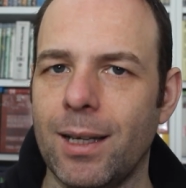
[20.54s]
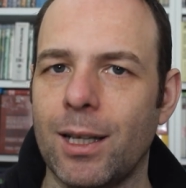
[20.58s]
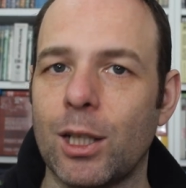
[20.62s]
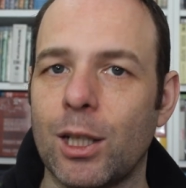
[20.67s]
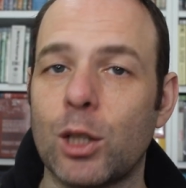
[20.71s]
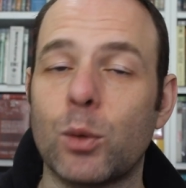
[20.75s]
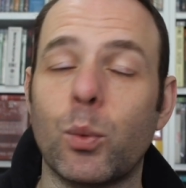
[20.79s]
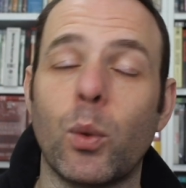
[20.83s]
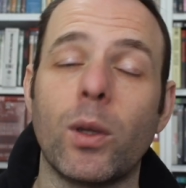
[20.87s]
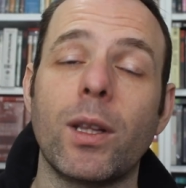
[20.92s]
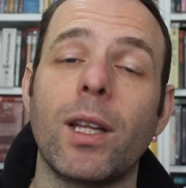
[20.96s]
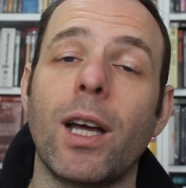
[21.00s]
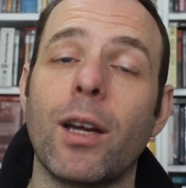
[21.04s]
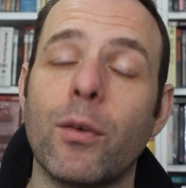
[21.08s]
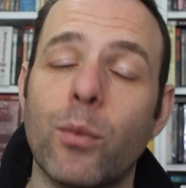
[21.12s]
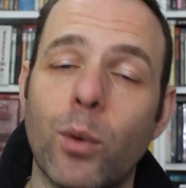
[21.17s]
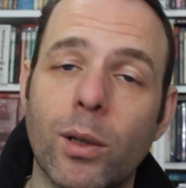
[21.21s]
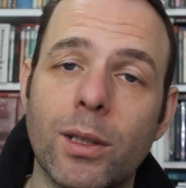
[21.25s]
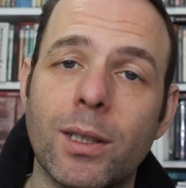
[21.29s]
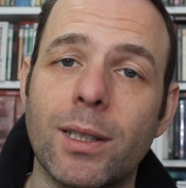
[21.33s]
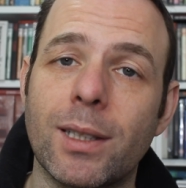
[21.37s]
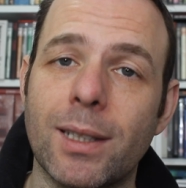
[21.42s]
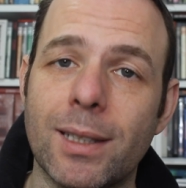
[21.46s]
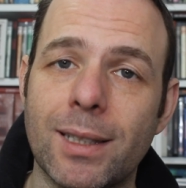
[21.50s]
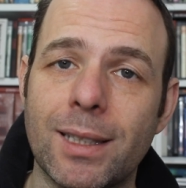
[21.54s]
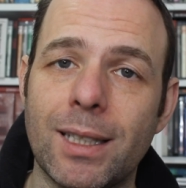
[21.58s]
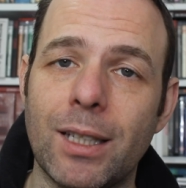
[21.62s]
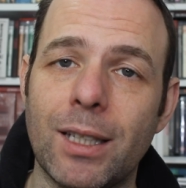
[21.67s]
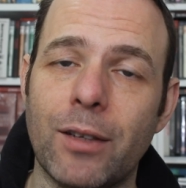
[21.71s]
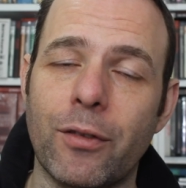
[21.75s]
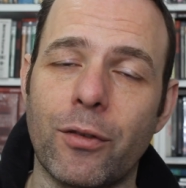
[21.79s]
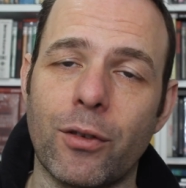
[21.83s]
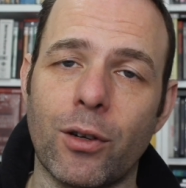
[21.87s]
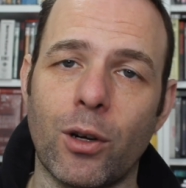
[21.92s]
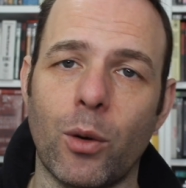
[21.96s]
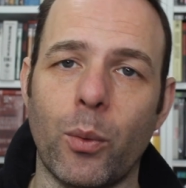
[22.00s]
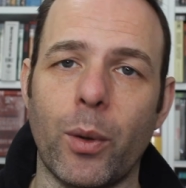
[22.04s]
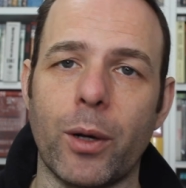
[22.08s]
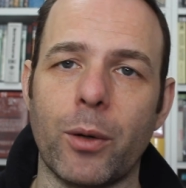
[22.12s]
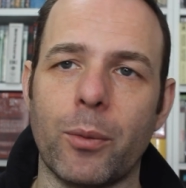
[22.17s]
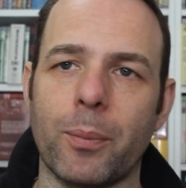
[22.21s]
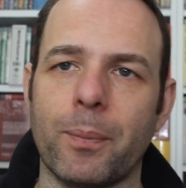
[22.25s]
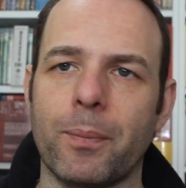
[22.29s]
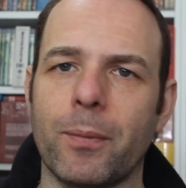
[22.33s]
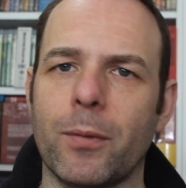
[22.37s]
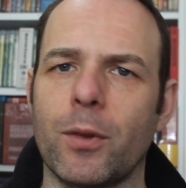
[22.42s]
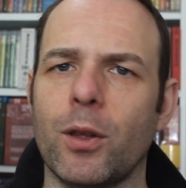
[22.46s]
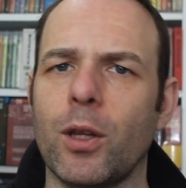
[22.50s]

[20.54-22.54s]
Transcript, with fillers: It's one that I've wanted to see for a while.